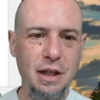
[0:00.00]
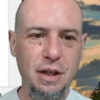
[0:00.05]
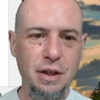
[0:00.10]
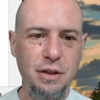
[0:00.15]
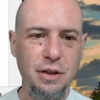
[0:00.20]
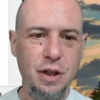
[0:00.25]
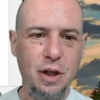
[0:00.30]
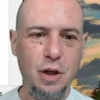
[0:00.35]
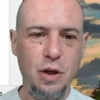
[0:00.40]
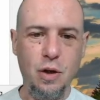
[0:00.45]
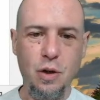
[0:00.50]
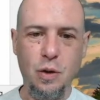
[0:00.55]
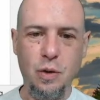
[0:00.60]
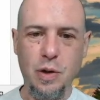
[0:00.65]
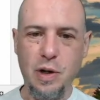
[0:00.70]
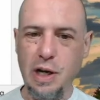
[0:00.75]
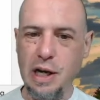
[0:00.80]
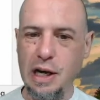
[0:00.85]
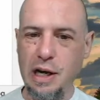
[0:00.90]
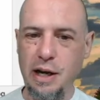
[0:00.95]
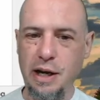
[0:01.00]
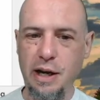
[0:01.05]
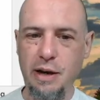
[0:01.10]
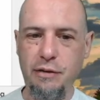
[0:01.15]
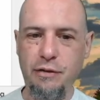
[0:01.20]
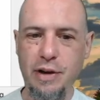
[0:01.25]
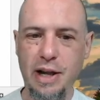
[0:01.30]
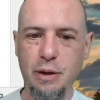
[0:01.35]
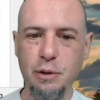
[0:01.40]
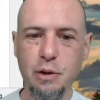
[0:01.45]
So uh,
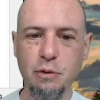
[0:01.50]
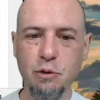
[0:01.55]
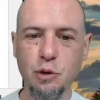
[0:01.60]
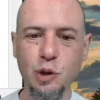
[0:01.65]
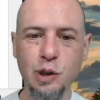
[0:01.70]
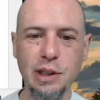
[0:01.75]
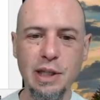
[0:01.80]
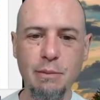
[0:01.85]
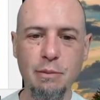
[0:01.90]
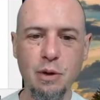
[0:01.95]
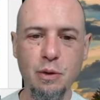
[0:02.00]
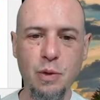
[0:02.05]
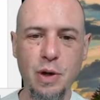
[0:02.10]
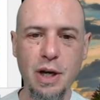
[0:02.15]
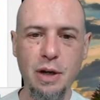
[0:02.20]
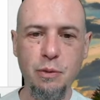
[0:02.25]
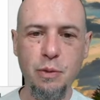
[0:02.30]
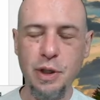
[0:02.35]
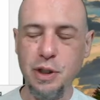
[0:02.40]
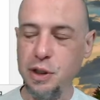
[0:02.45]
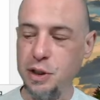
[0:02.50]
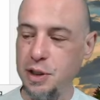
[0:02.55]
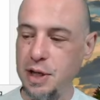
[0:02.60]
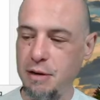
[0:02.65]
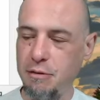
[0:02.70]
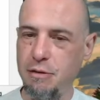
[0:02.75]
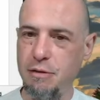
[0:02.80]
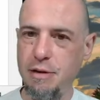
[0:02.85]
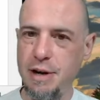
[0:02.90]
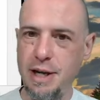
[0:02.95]
following rule number one, which is
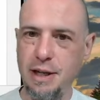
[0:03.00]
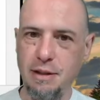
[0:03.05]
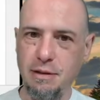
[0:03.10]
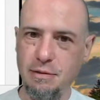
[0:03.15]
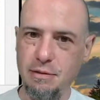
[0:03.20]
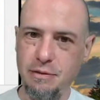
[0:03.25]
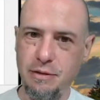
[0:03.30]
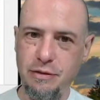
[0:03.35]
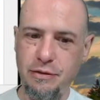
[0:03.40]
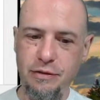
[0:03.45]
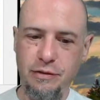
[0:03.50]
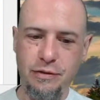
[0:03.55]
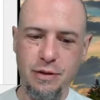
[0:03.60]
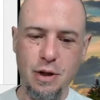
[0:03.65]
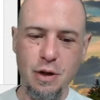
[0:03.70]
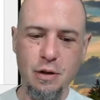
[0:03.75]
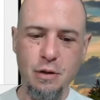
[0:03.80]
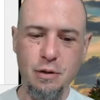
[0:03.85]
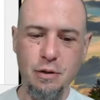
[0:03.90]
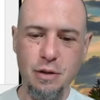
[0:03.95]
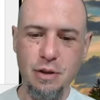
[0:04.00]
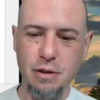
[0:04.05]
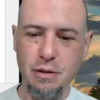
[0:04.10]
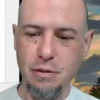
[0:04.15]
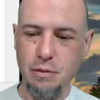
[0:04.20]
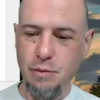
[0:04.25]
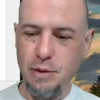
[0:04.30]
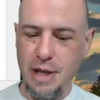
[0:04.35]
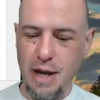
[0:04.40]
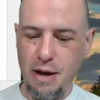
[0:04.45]
never write code
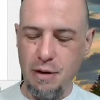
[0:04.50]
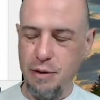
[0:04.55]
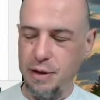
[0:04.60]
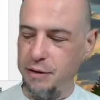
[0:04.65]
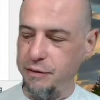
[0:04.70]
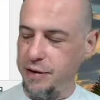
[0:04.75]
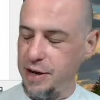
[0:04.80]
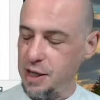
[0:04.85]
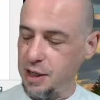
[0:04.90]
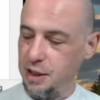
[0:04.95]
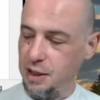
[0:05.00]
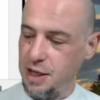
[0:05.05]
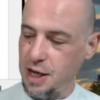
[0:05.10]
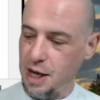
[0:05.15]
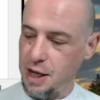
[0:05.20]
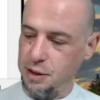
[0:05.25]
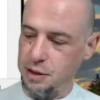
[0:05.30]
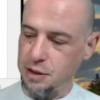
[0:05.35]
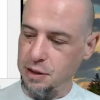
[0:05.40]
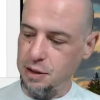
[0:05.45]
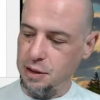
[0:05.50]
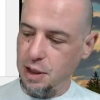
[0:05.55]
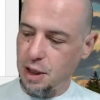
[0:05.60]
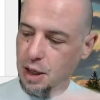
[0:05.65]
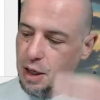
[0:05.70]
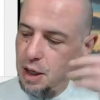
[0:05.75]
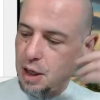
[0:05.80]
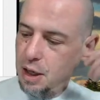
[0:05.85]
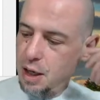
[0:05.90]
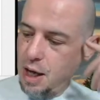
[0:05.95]
without a failing test,
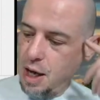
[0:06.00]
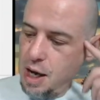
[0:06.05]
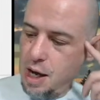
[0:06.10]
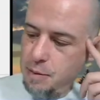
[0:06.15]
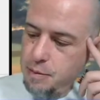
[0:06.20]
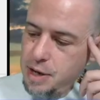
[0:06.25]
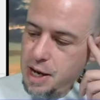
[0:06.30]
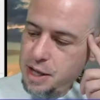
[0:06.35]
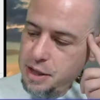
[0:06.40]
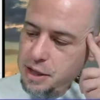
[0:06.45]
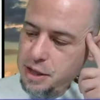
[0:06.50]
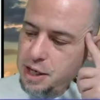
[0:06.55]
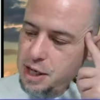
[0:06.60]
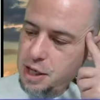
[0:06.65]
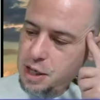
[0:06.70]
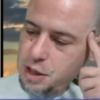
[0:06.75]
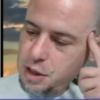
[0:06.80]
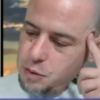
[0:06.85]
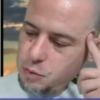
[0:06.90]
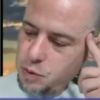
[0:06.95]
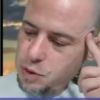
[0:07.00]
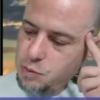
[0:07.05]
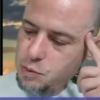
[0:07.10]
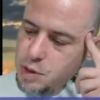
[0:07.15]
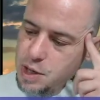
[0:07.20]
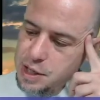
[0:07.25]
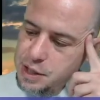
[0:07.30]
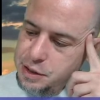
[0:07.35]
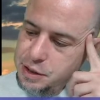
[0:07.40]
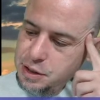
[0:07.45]
um, I think we
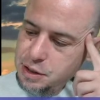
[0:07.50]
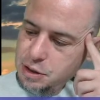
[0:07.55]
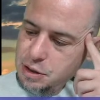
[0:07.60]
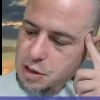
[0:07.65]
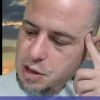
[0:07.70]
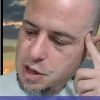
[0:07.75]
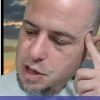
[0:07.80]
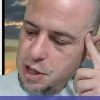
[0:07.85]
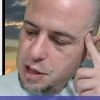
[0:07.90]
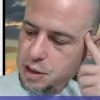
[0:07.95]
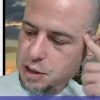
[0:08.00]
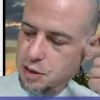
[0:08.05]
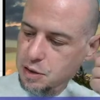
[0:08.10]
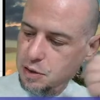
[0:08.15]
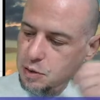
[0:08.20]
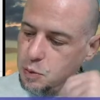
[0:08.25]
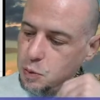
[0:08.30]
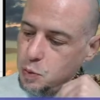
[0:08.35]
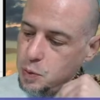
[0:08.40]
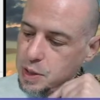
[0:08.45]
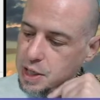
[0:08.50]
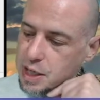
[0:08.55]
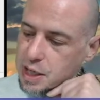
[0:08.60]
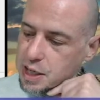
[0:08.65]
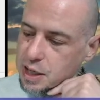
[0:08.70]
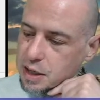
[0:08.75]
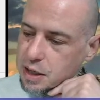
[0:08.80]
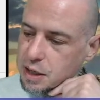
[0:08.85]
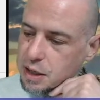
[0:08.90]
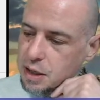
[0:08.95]
want to start
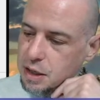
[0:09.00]
with